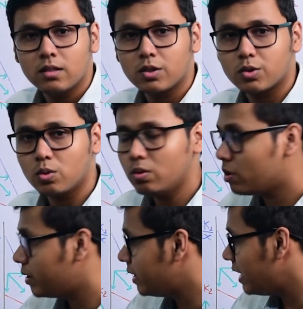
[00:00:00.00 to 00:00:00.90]

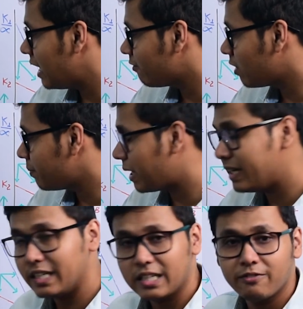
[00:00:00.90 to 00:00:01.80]
so d n one by
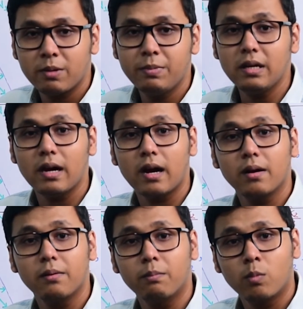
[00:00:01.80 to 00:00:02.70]
dt will be
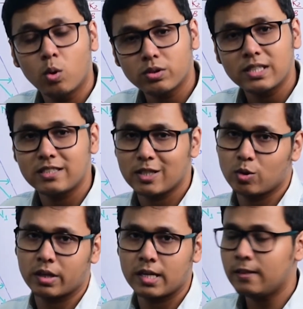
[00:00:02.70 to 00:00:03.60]
more than
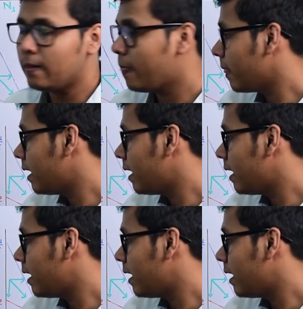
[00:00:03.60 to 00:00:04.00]
zero again,